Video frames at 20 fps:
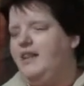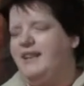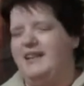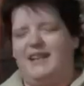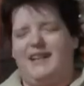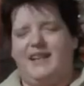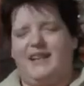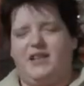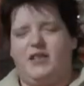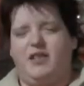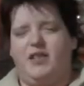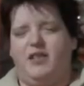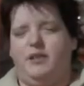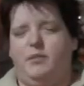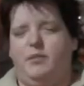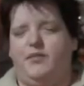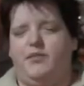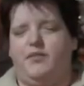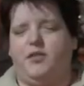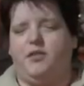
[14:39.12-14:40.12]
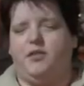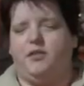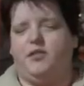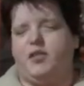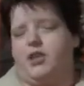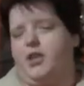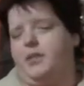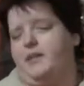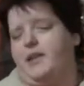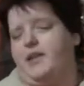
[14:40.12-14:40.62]
next year we've got
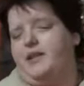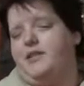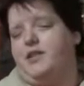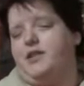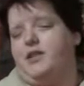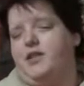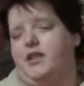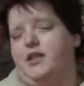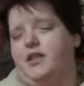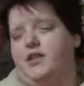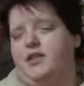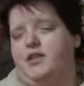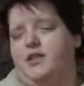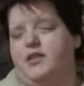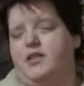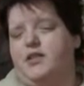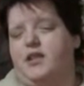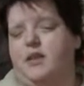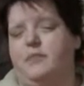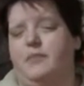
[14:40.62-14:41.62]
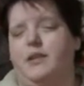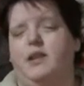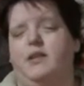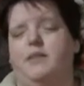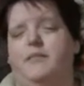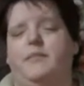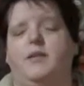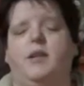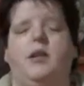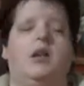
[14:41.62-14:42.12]
Terminator Genesis
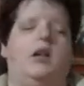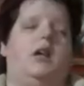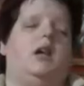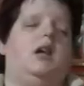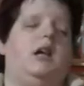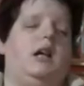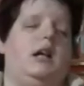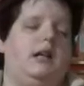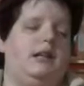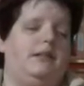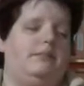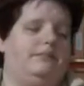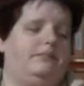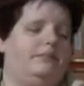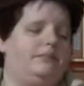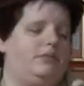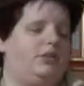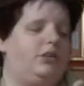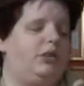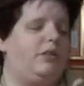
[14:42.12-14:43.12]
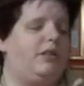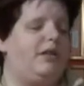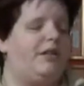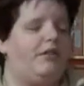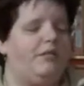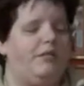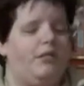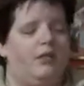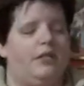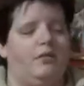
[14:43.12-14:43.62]
coming, so I
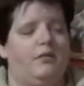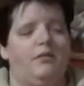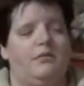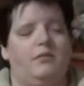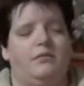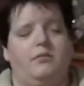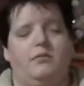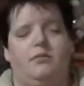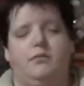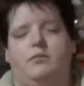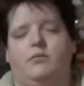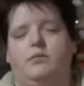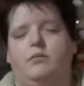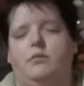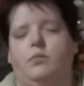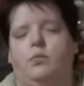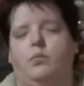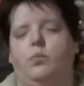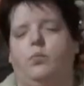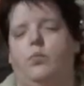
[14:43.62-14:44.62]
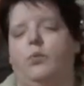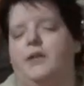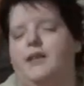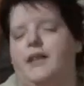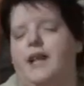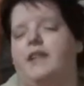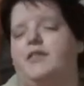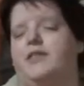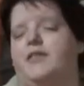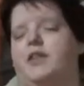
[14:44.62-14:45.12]
don't know what
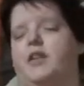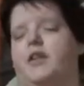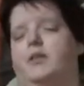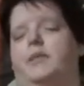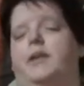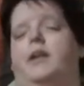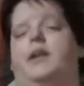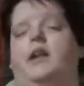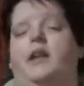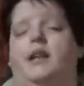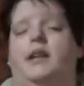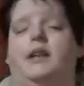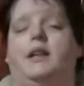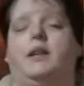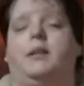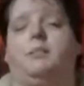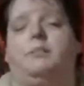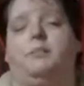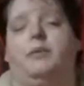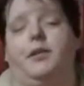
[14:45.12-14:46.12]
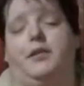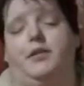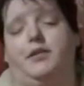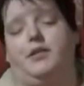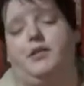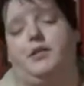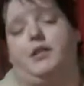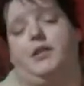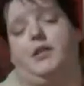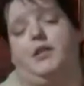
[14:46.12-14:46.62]
that's going to be like,
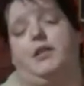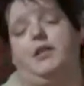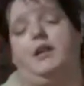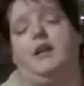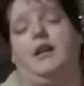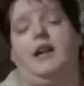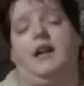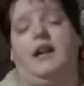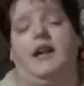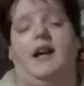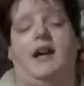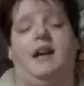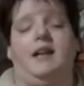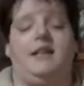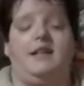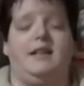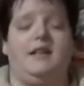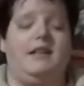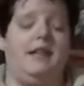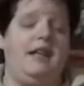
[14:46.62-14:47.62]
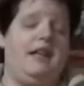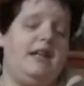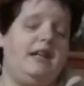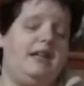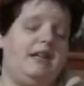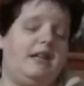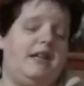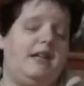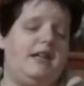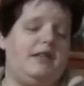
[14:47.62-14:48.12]
but
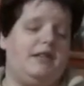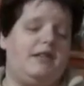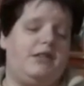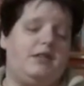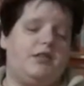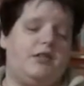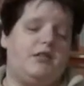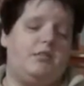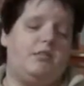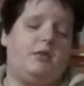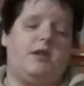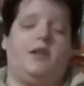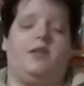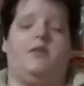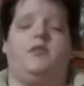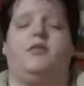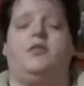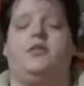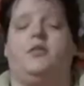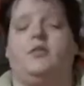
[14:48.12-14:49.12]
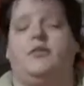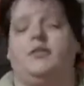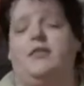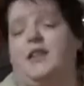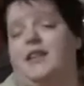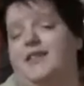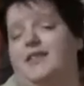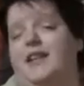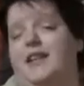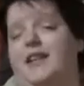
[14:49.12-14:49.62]
it's just one of those stories,
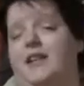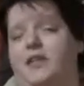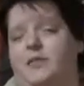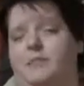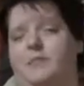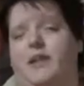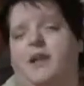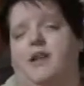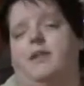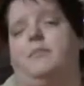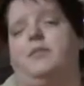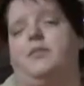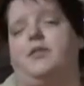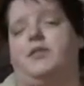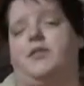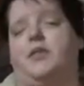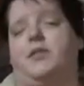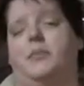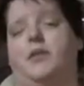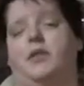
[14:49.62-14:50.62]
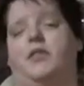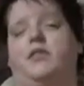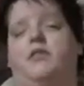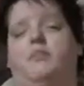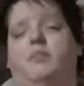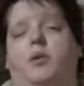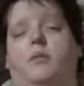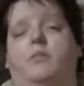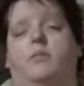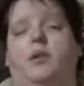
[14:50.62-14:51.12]
like I say, has become so much of
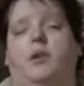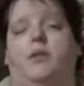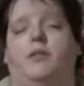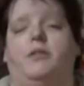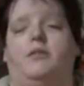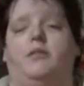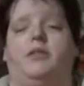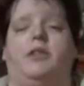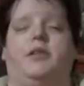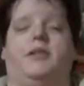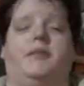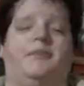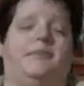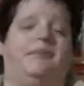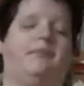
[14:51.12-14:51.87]
pop culture.